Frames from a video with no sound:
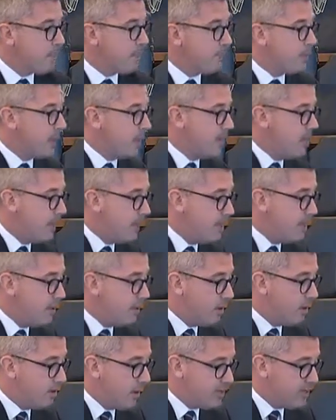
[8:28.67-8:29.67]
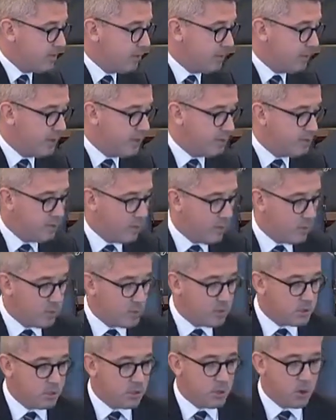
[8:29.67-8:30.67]
the original Fianna Fáil
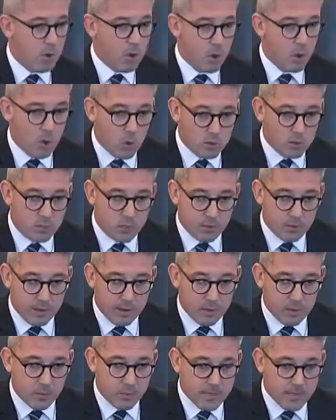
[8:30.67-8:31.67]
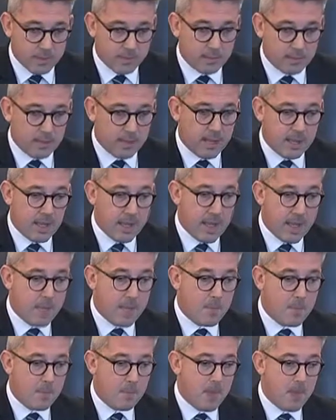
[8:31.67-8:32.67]
motion holds the greater weight.
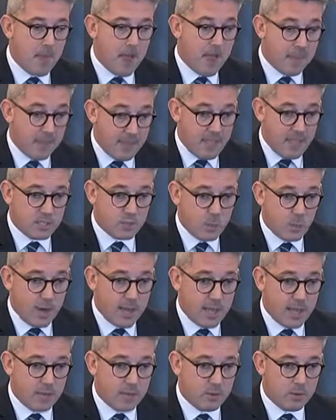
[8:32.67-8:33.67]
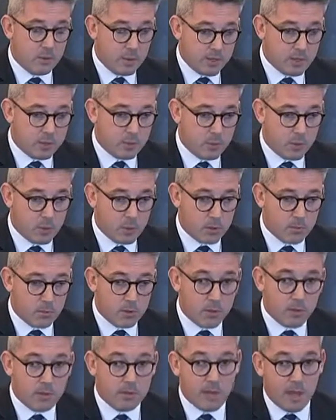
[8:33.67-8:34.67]
And that's why we are supporting
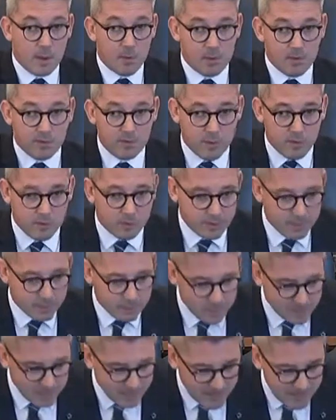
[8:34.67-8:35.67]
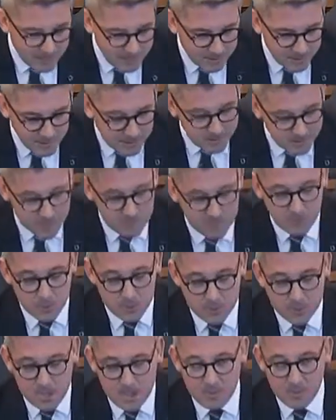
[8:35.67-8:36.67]
both. I would have loved to have been able, or supporting
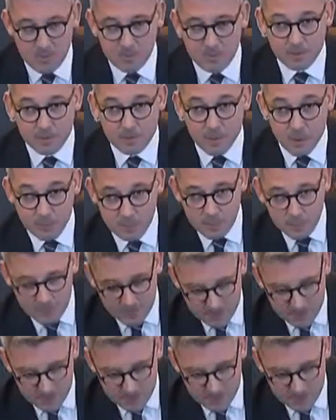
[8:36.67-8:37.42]
that, I would have loved to have been able